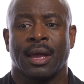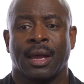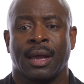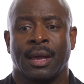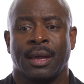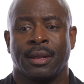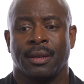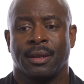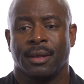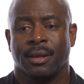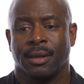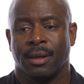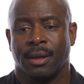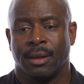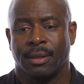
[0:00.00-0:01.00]
And
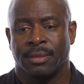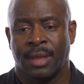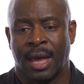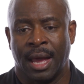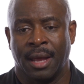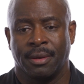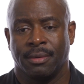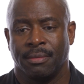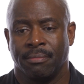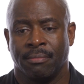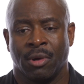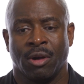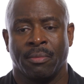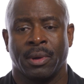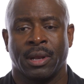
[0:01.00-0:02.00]
that
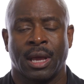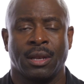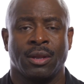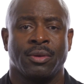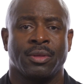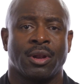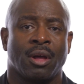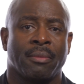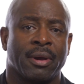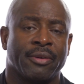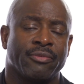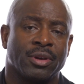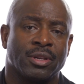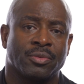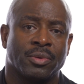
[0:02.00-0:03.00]
moment, I knew that all my
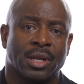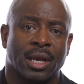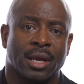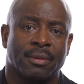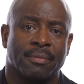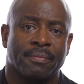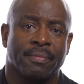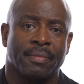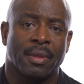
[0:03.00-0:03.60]
friends were dead.